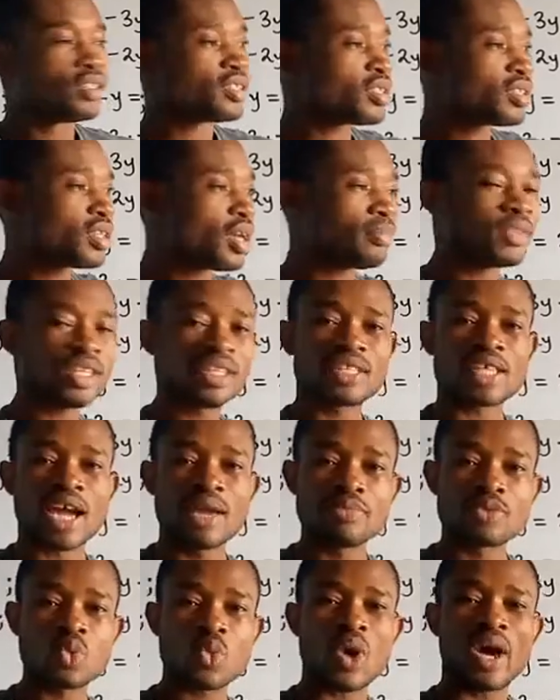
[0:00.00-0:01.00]
Something
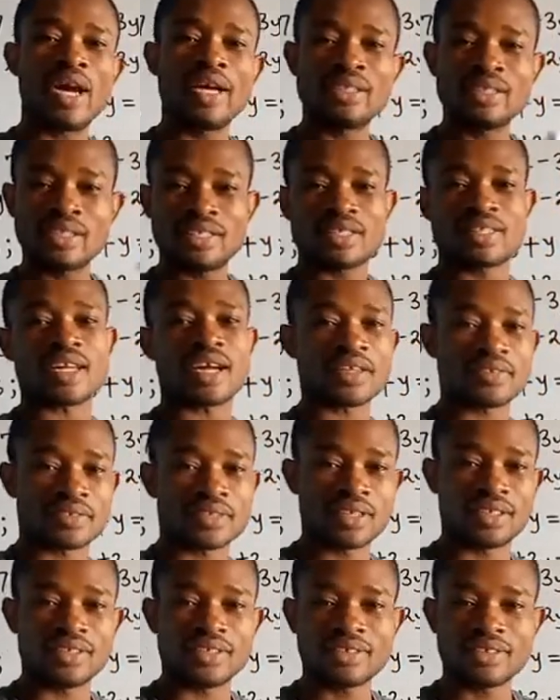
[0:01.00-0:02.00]
times 1 is that
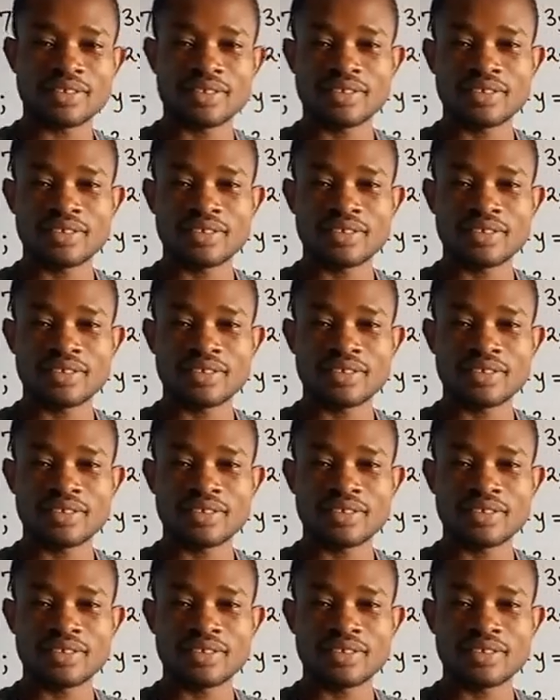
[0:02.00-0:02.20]
thing.